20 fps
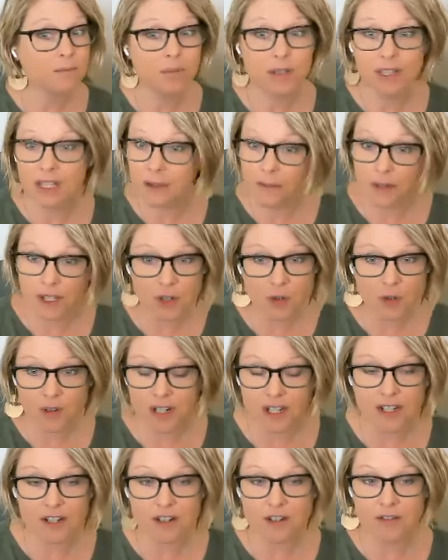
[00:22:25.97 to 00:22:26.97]
but the
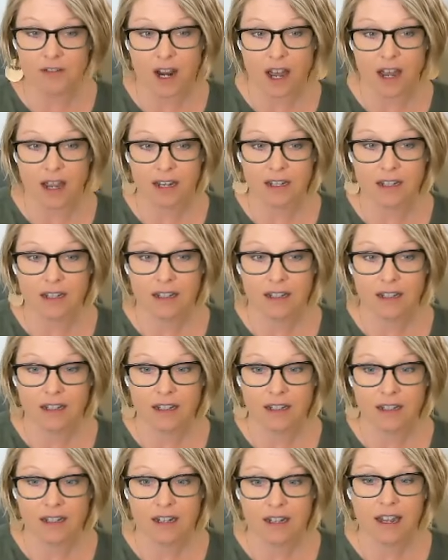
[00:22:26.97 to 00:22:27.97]
majority do not.
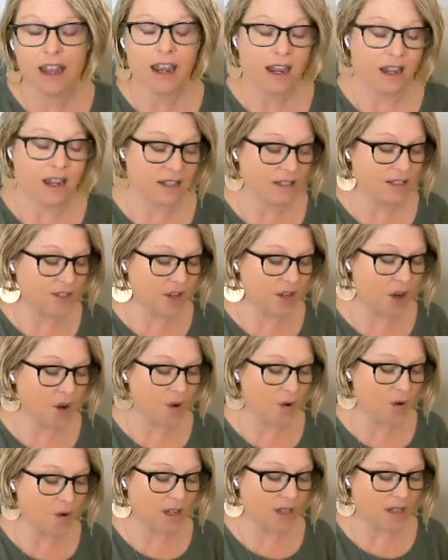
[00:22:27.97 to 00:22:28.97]
And
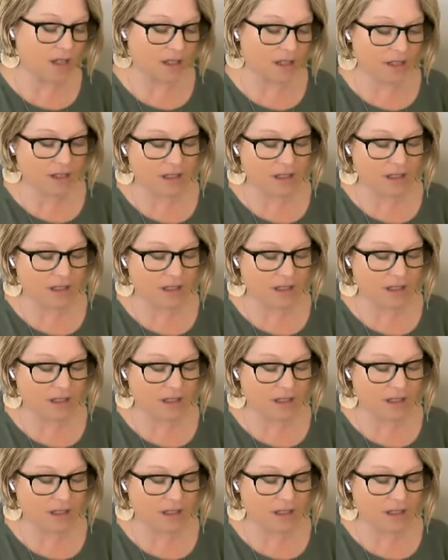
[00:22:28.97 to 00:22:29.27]
so